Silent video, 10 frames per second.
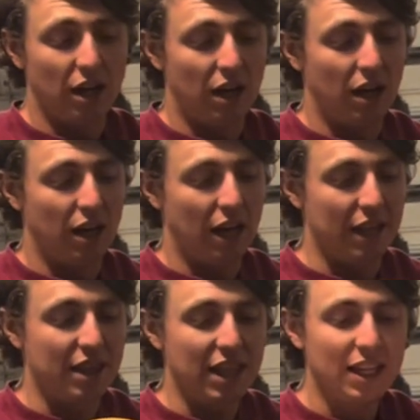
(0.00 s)

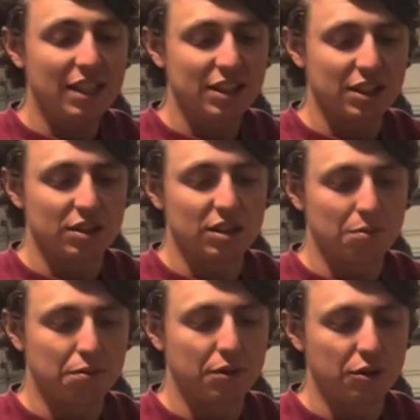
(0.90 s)
I think this is
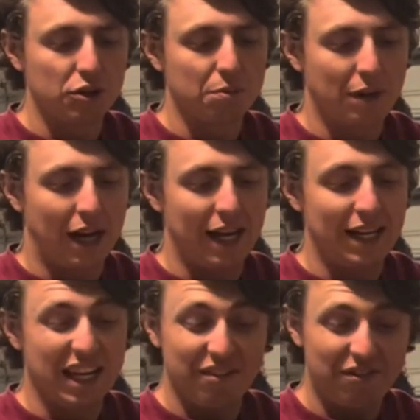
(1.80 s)
produced by
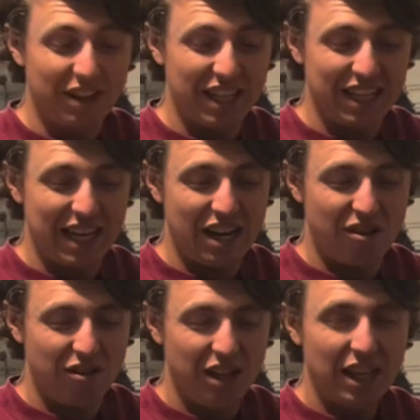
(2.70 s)
Infinite
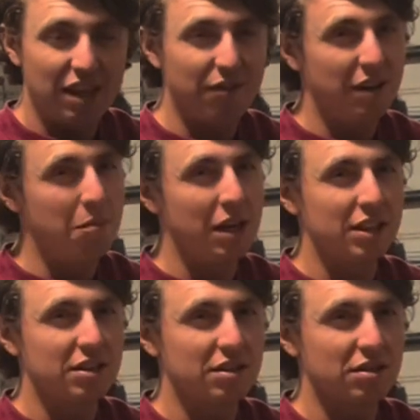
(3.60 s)
now. Infinite
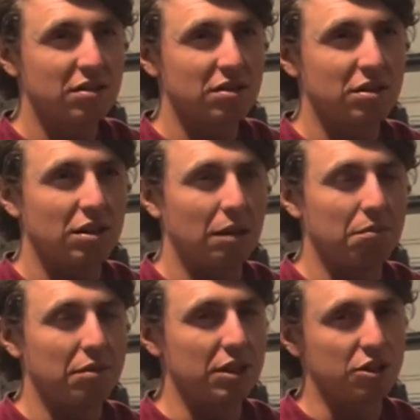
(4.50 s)
makes, I'm
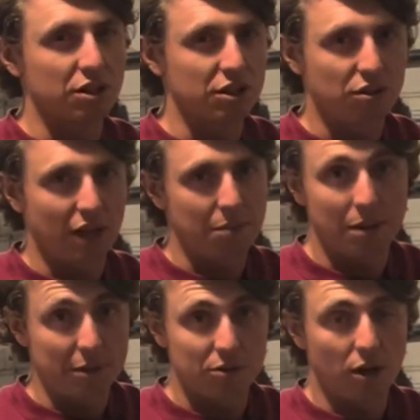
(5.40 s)
pretty sure this is correct.
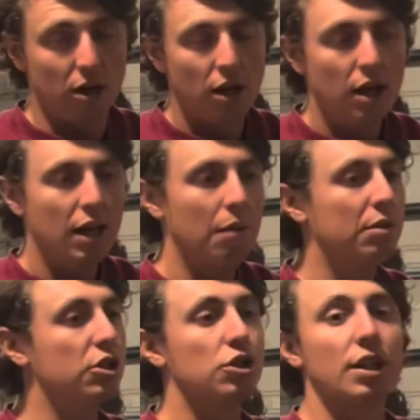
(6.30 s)
Maybe it's wrong.
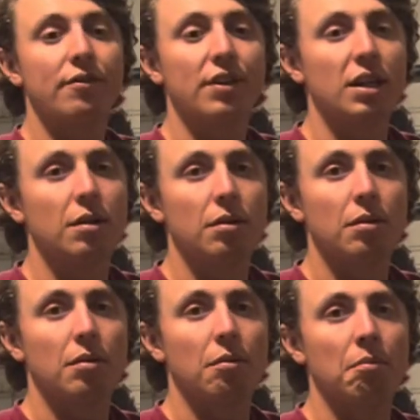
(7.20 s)
Pretty sure Infinite
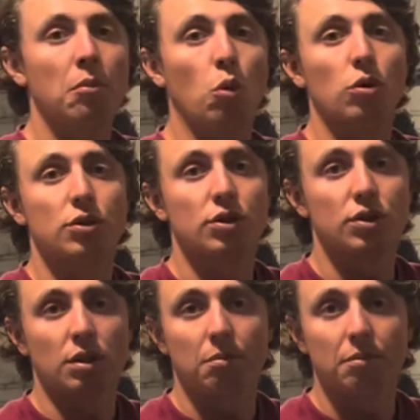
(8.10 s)
molds
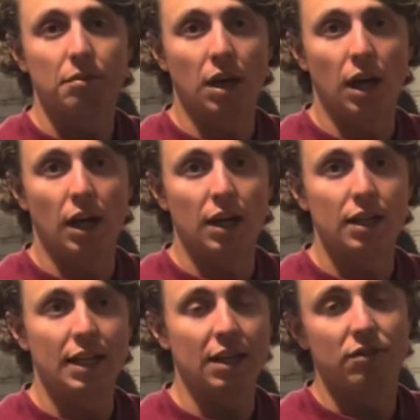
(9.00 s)
some
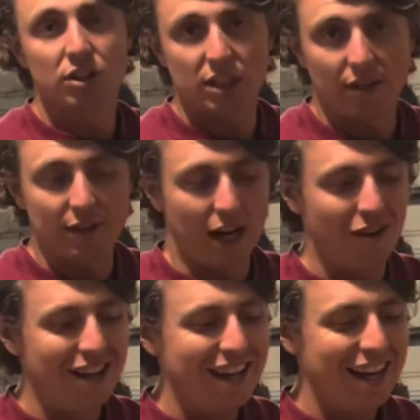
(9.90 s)
Innova stuff
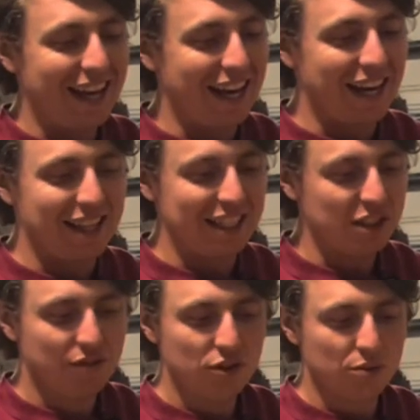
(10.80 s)
now. And
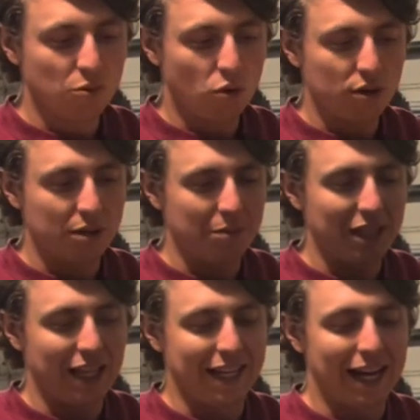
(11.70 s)
this feels more to
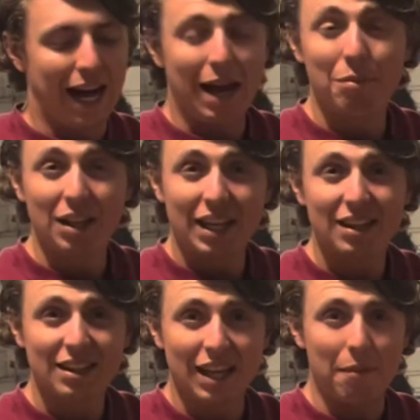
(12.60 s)
me like
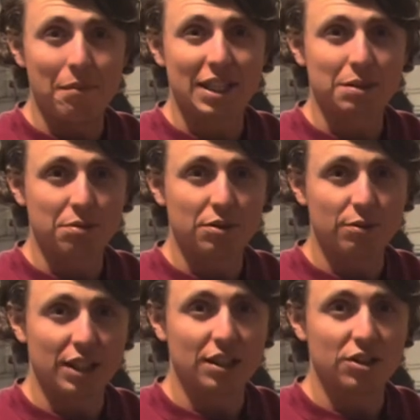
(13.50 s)
iBlend, that mix
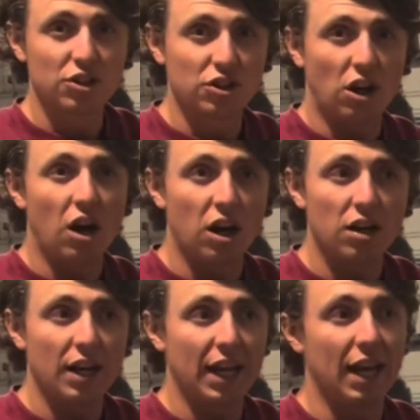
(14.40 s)
between
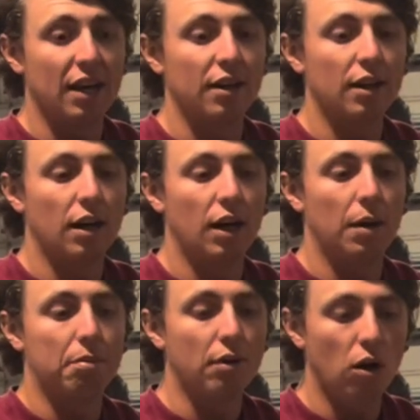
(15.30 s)
Star and
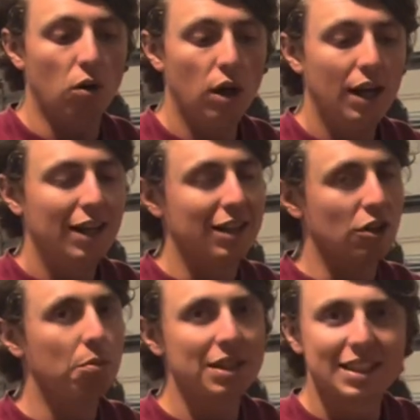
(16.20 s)
Pro. A
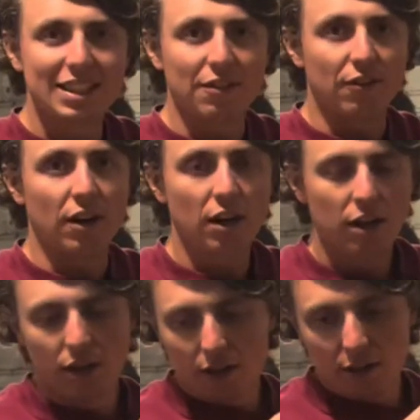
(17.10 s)
little bit
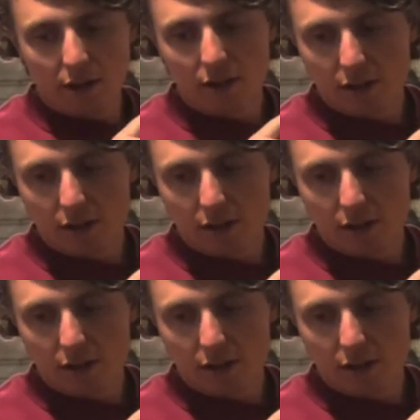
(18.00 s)
stiffer. I